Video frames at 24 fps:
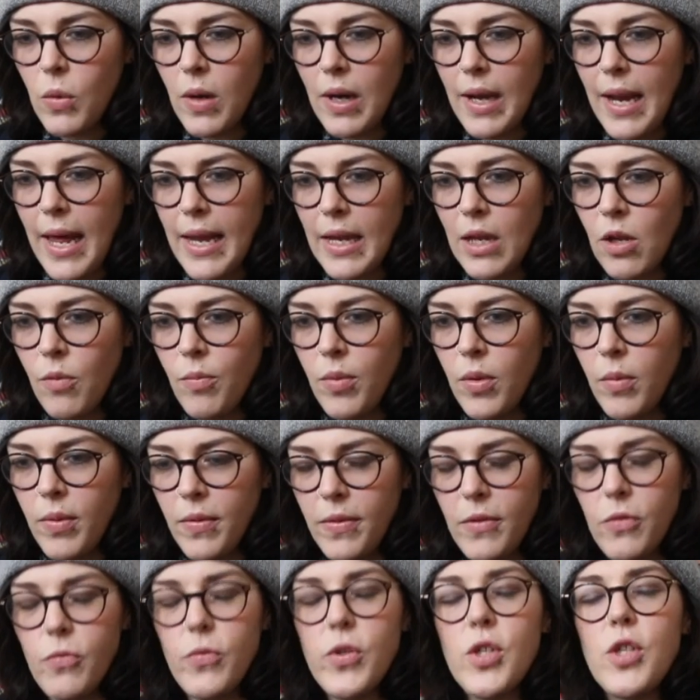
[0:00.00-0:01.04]
unlikable,
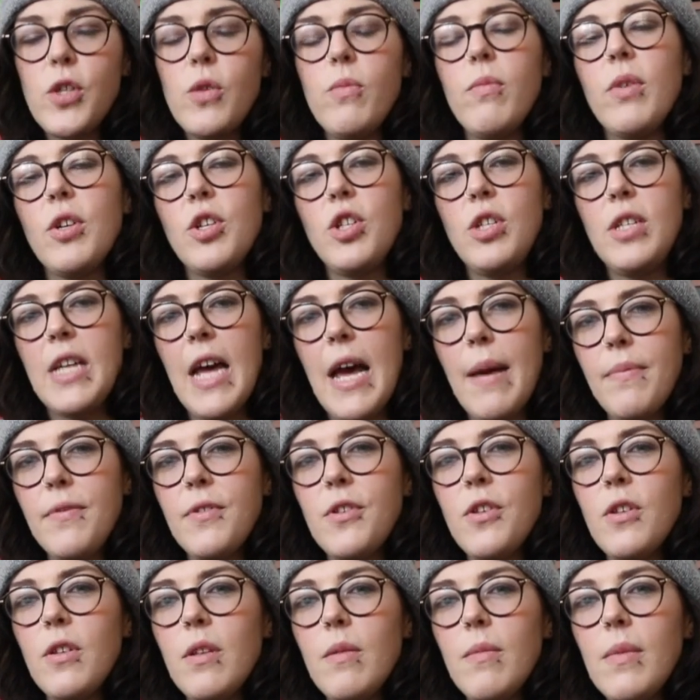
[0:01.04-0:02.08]
but there was so much depth
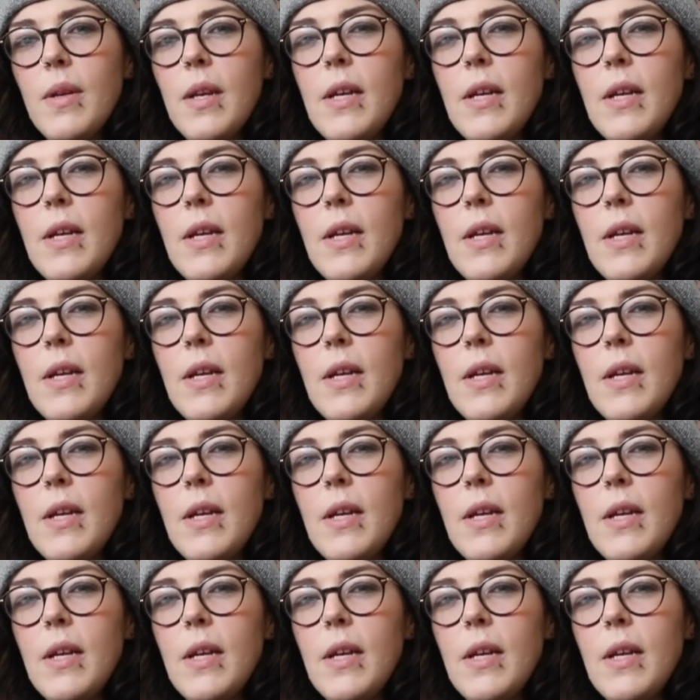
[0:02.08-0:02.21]
to them.